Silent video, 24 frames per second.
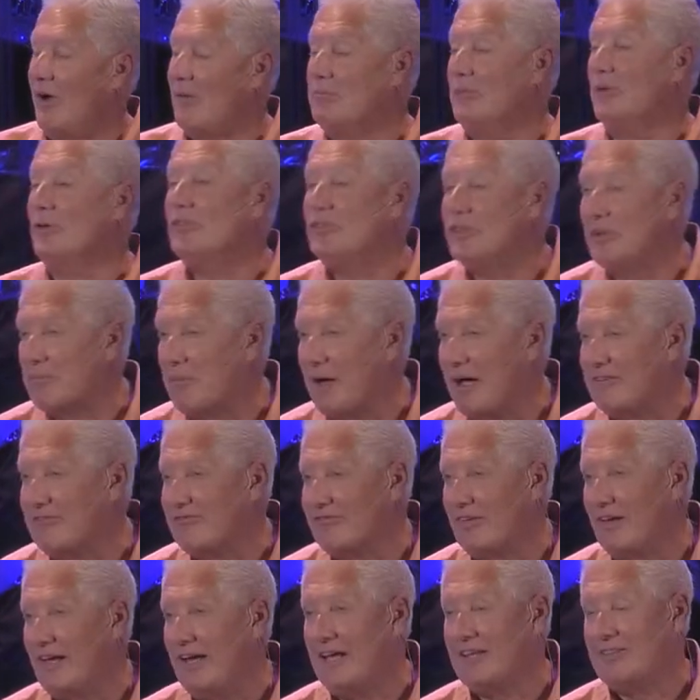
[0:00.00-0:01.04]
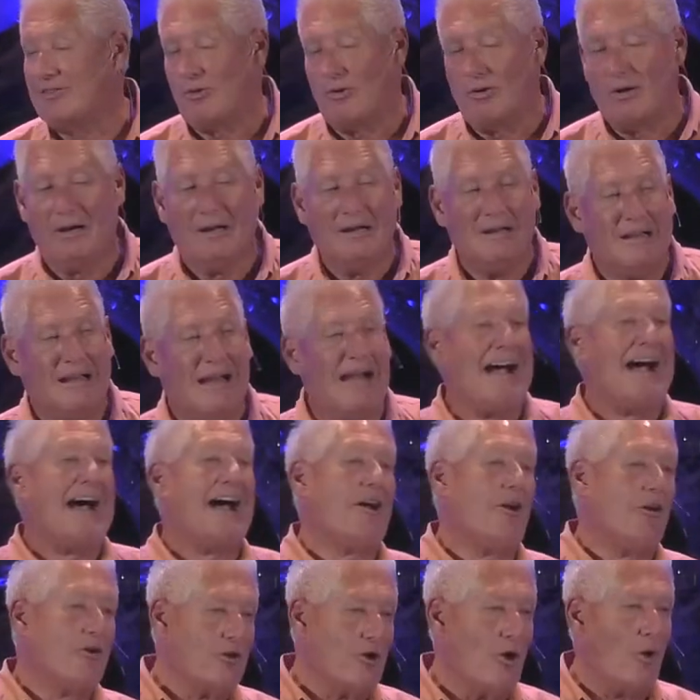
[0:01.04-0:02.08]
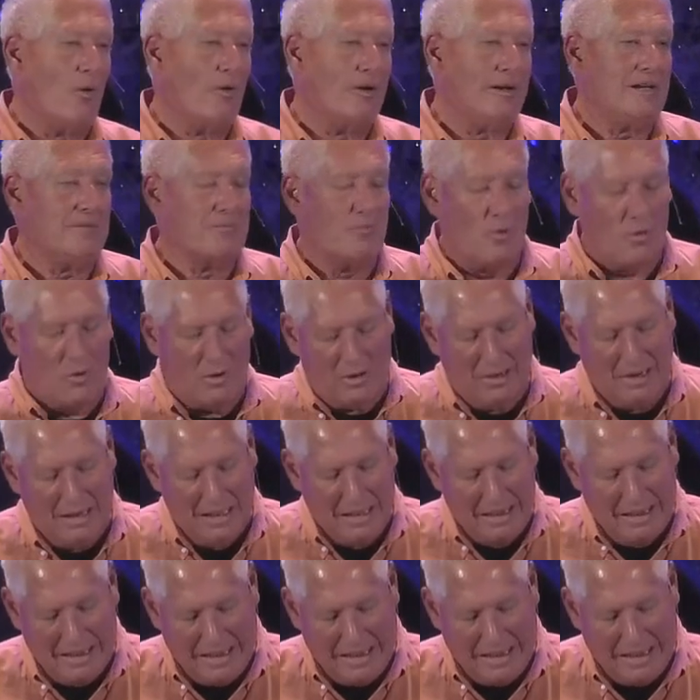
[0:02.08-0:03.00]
I'm losing my faith, or I don't know anymore,